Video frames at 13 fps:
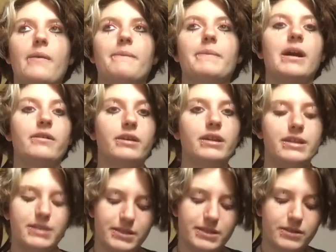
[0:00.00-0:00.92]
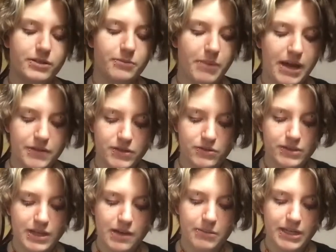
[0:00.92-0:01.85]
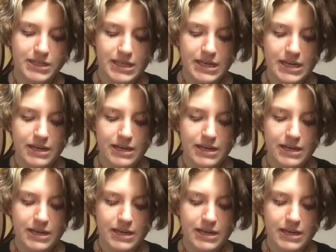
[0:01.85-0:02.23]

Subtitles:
calculus is under math, so it's MAT,